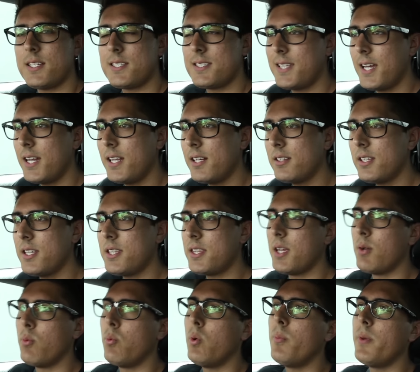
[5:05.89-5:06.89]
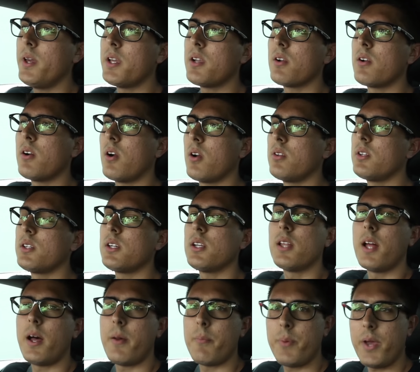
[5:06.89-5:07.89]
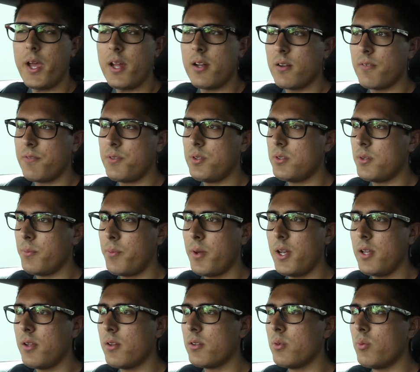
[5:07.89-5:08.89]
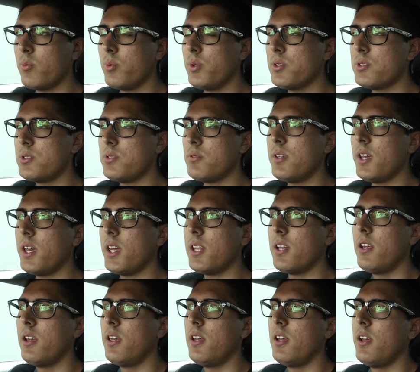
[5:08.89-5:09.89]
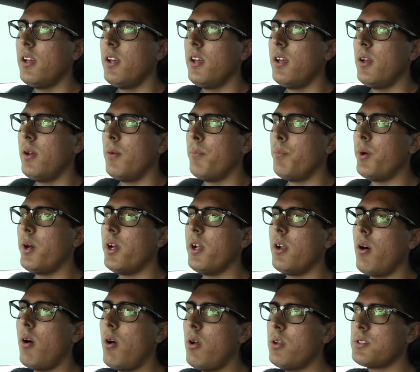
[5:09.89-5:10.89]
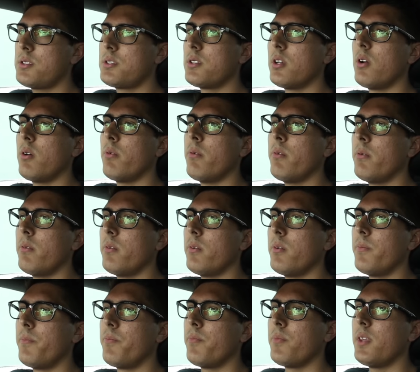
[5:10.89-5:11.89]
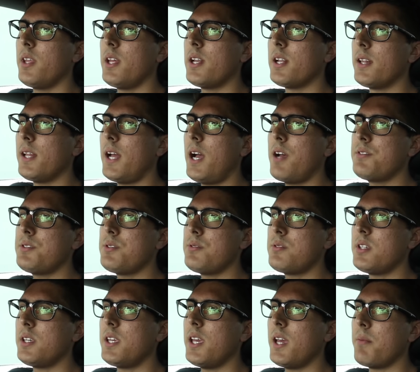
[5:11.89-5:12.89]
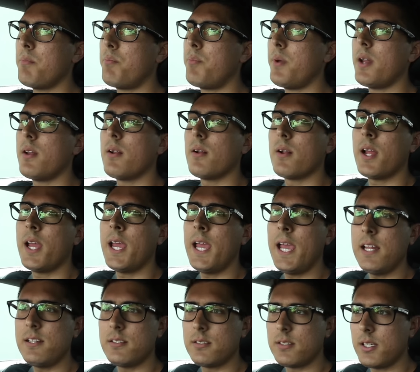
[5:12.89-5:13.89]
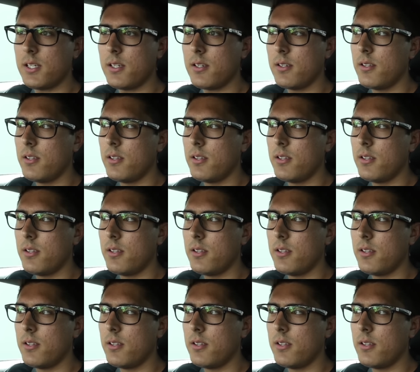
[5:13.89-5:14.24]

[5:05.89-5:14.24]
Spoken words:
aesthetically, they will make your car look a lot better depending on the wheels you get. But also, it allows you to get better handling.